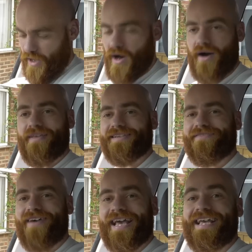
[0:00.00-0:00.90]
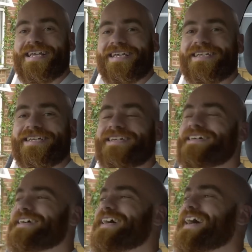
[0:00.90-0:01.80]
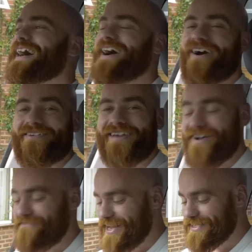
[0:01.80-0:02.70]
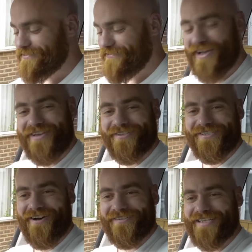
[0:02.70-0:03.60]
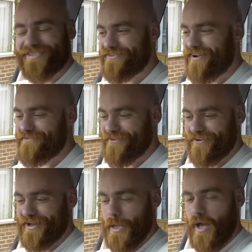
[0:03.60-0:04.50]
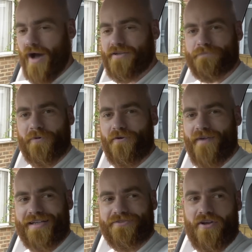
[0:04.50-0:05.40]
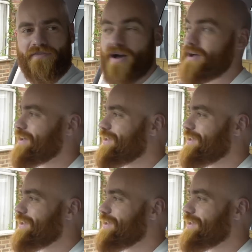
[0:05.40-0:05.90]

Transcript: Oh, that's amazing! Okay, amazing. Thank you, Charles. That's incredible. I just bought a Range Rover.